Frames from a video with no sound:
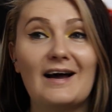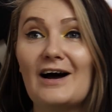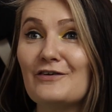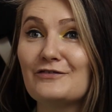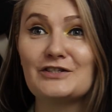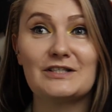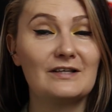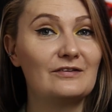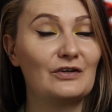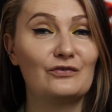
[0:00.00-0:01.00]

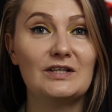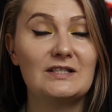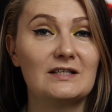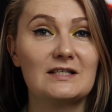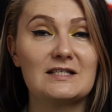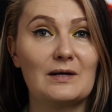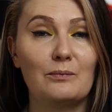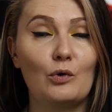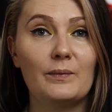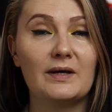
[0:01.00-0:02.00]
after the reading
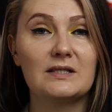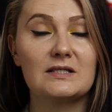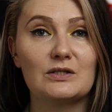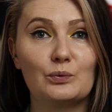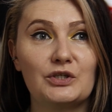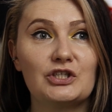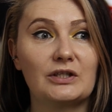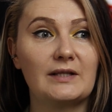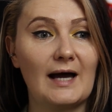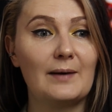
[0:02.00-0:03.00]
some moments which
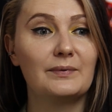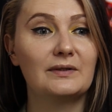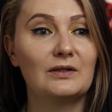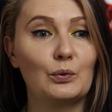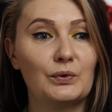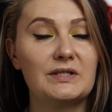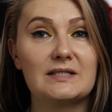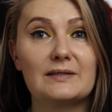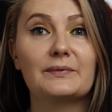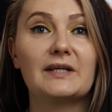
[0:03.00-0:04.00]
can happen with
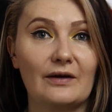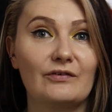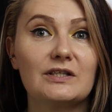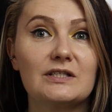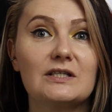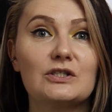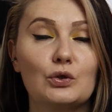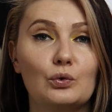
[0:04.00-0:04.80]
some characters